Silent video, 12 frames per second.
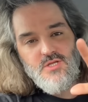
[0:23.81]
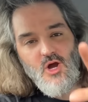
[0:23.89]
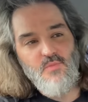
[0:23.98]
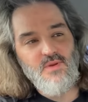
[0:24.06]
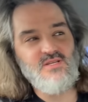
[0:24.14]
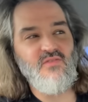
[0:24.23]

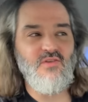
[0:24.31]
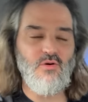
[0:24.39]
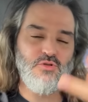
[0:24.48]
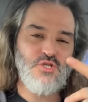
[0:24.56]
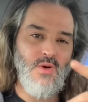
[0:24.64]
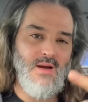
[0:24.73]
hoping to fill
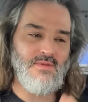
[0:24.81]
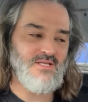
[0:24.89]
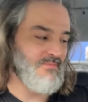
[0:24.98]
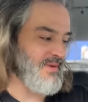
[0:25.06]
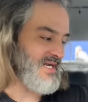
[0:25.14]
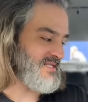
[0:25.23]
two
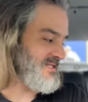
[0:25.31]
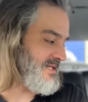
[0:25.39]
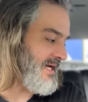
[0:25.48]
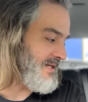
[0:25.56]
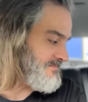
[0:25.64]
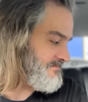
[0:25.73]
Amazon bags
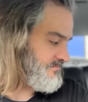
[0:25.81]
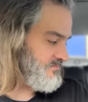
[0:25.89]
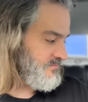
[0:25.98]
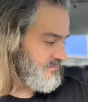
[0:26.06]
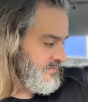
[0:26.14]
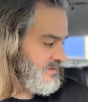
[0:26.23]
today.
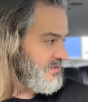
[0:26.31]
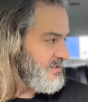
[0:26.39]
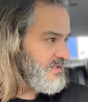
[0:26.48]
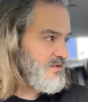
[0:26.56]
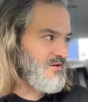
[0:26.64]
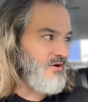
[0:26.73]

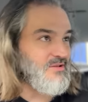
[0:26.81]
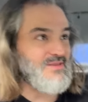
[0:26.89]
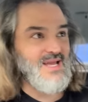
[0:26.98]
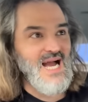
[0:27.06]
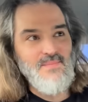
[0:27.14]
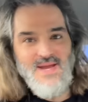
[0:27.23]
God damn